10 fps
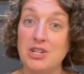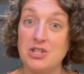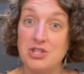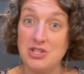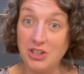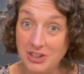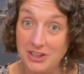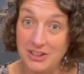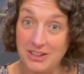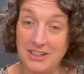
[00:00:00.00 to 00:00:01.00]

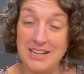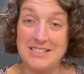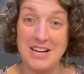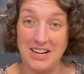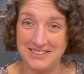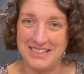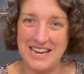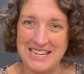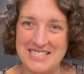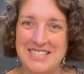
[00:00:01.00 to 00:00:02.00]
sugar
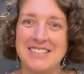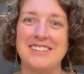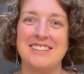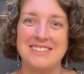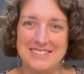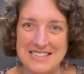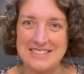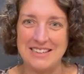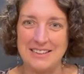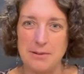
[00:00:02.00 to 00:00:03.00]
intoxication
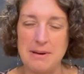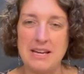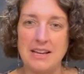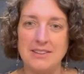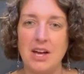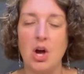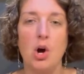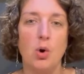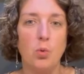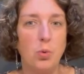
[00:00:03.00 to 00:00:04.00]
season, because
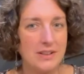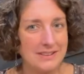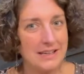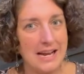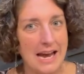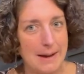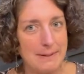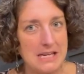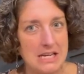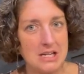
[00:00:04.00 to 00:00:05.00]
what's going to
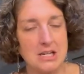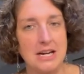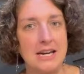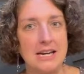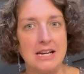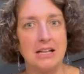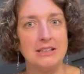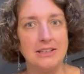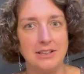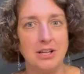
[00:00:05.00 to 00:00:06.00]
happen here in a
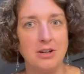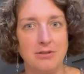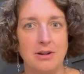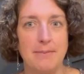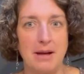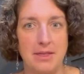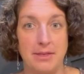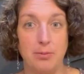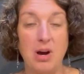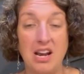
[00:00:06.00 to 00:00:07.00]
little over a month?
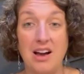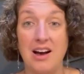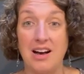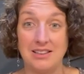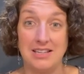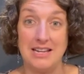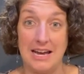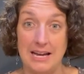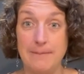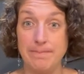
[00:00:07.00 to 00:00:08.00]
What
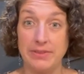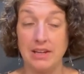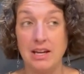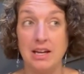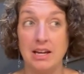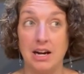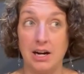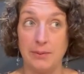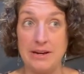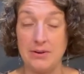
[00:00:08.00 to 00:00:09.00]
holiday
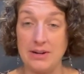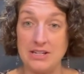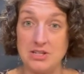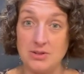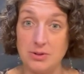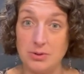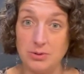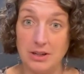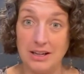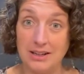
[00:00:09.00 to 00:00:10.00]
are we going
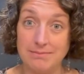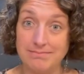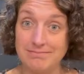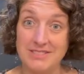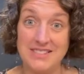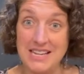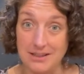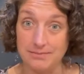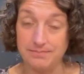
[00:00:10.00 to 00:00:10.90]
to see?